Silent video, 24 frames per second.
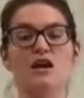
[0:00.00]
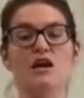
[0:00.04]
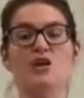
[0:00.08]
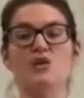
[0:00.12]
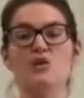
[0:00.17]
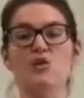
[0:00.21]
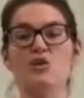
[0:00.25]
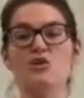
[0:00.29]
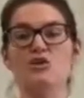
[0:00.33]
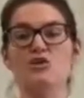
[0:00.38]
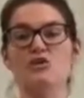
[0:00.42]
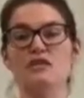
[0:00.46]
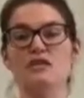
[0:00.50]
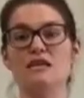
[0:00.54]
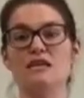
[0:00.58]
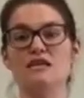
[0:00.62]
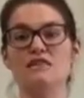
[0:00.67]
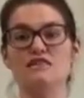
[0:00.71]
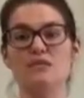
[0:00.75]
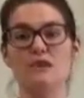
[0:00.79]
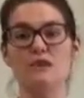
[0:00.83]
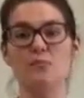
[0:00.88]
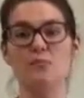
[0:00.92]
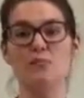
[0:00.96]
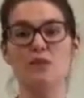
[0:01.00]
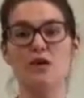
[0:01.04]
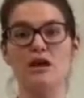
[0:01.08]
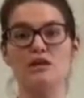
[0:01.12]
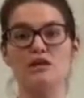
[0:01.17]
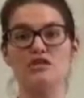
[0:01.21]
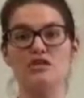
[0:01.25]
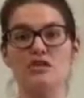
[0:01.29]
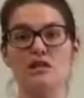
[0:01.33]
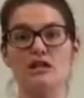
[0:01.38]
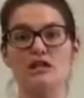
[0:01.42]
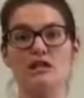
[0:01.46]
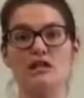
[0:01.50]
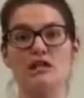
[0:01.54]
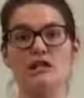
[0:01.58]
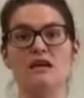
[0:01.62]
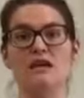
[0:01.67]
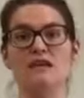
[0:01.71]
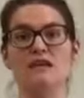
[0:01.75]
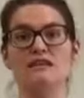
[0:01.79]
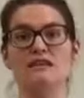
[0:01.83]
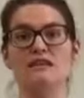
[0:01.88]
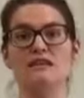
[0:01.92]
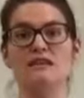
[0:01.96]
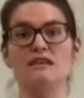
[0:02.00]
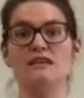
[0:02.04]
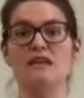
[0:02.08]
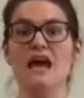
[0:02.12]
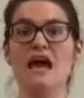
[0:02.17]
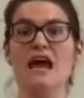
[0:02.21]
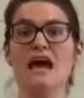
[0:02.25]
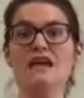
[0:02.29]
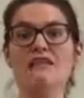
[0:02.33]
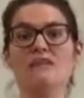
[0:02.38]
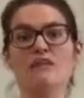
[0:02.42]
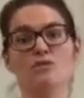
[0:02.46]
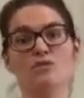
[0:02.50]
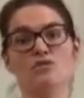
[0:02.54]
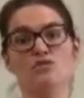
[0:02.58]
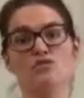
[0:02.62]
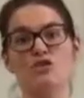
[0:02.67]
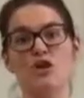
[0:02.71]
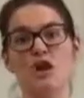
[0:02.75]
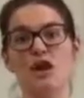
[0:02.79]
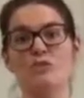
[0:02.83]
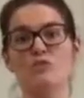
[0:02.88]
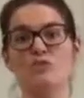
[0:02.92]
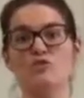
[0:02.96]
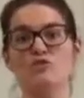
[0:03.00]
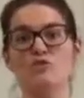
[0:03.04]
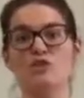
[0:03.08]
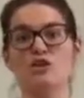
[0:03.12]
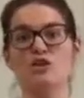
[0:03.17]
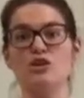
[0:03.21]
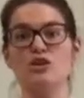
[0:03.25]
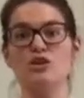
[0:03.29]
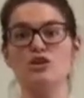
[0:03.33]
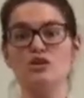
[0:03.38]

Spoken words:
in order to give the impression that the line that we draw between